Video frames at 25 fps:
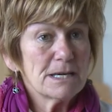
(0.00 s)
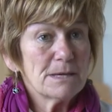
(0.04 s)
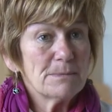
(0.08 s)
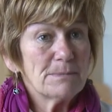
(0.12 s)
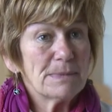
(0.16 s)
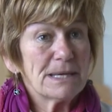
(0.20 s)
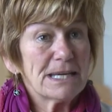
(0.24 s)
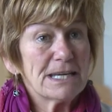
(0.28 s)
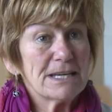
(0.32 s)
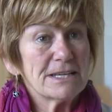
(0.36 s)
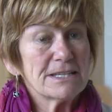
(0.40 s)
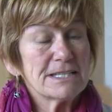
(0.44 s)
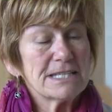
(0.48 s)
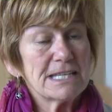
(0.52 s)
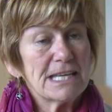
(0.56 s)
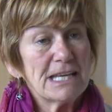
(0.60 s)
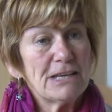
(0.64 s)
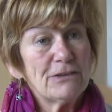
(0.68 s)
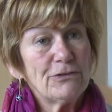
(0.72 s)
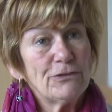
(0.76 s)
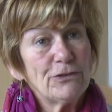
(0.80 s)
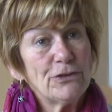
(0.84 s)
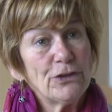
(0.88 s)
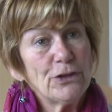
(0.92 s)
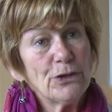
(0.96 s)
because
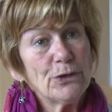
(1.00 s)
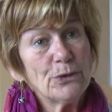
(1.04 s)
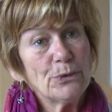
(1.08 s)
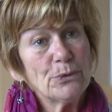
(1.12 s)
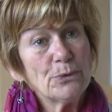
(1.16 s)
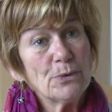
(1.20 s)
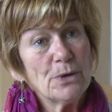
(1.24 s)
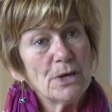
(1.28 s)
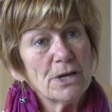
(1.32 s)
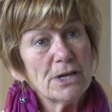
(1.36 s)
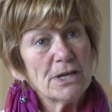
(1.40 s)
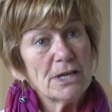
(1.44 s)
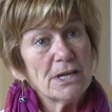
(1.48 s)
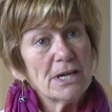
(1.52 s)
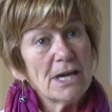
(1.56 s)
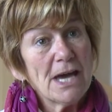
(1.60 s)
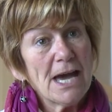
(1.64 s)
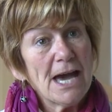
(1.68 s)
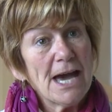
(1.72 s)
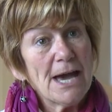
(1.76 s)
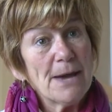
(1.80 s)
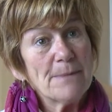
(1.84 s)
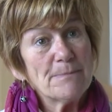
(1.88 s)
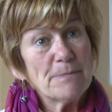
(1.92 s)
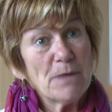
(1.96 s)
if you
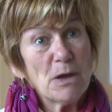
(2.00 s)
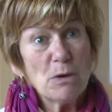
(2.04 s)
are